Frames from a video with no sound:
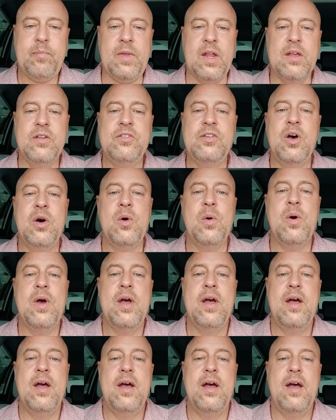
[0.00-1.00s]
So
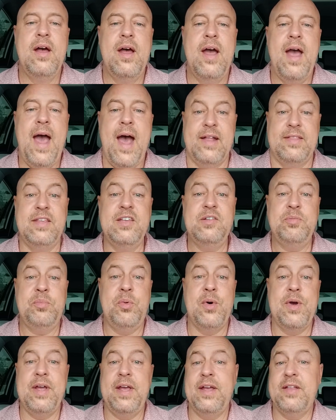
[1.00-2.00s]
at this
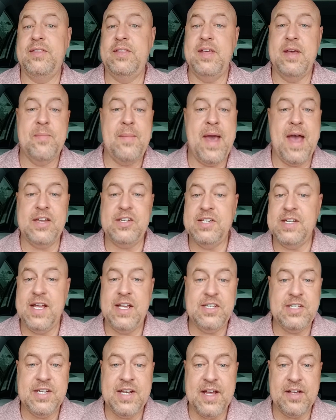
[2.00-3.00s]
point in the
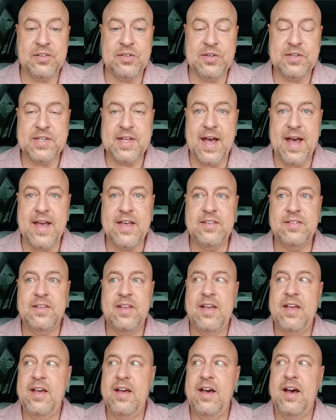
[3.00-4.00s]
imagination exercise,
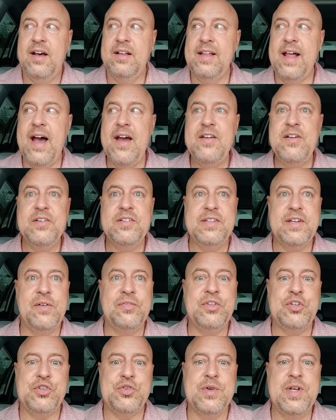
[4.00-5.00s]
allow yourself
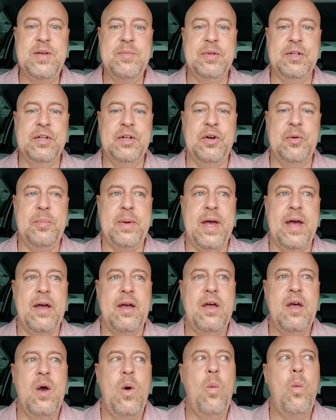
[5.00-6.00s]
to dream a little bit.
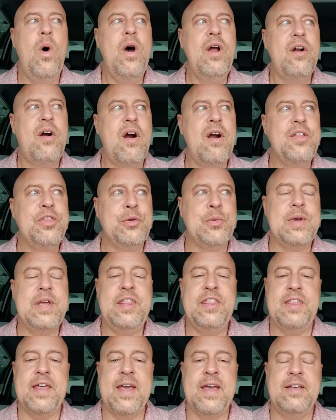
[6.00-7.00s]
What are three
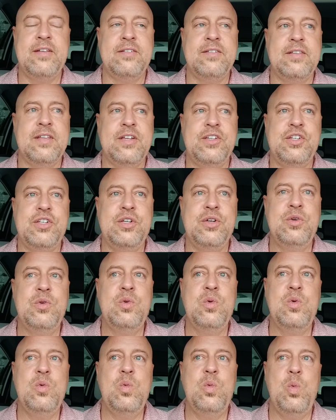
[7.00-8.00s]
things that
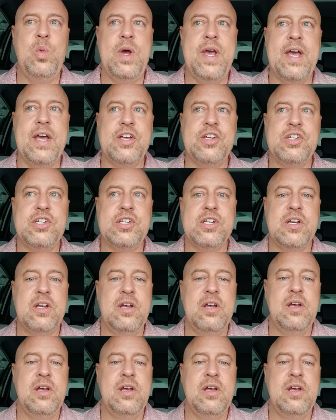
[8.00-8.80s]
you wish